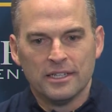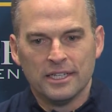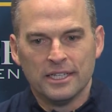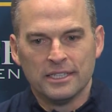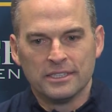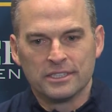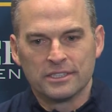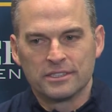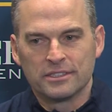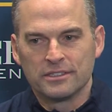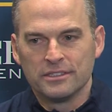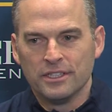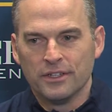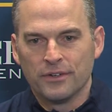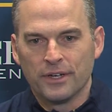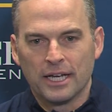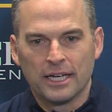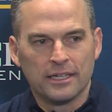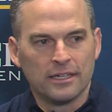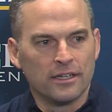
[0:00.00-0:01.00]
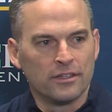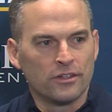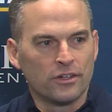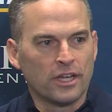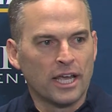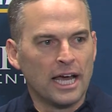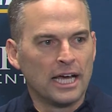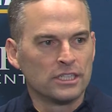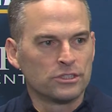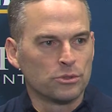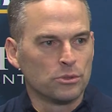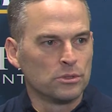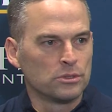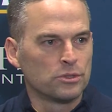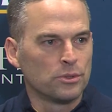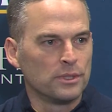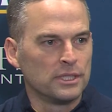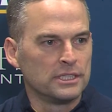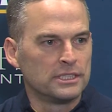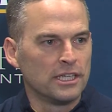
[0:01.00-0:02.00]
and just you know had another casual
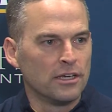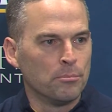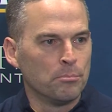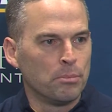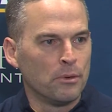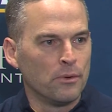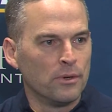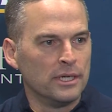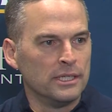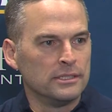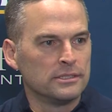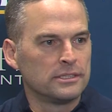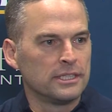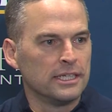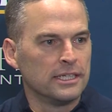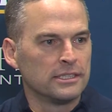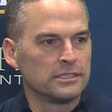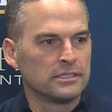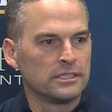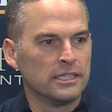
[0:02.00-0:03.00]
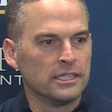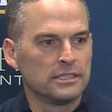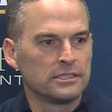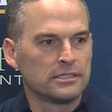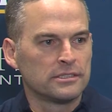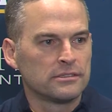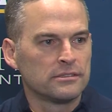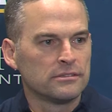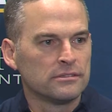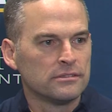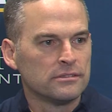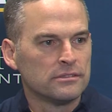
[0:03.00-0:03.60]
27 point, 10 assist.